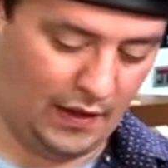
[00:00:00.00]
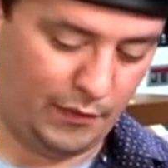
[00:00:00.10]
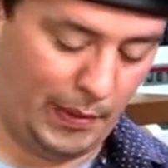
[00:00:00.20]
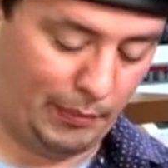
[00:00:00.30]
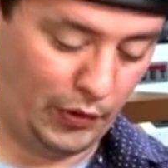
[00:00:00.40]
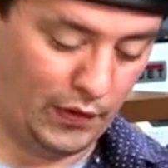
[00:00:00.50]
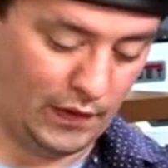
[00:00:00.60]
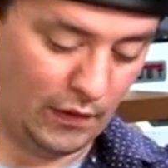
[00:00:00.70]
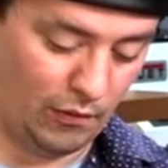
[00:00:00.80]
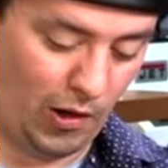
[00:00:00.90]
is people
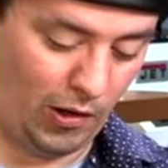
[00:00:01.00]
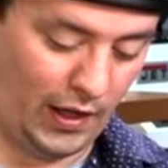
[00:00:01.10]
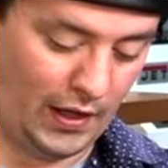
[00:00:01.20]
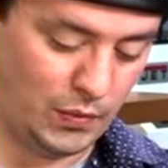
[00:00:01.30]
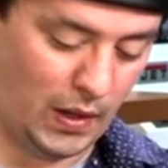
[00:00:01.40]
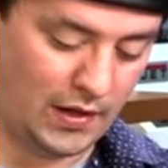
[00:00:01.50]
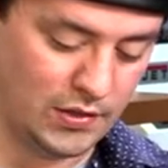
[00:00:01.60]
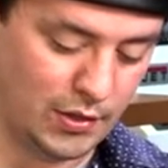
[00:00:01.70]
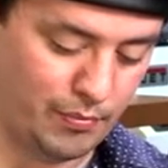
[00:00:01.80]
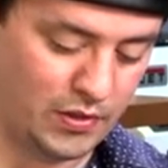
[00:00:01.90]
using the wrong gauge wire
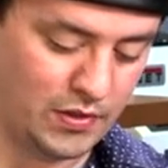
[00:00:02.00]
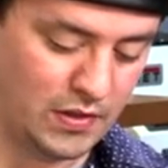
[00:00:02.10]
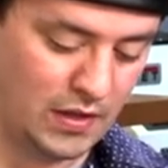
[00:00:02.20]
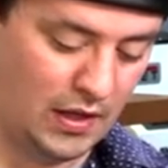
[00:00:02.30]
strippers.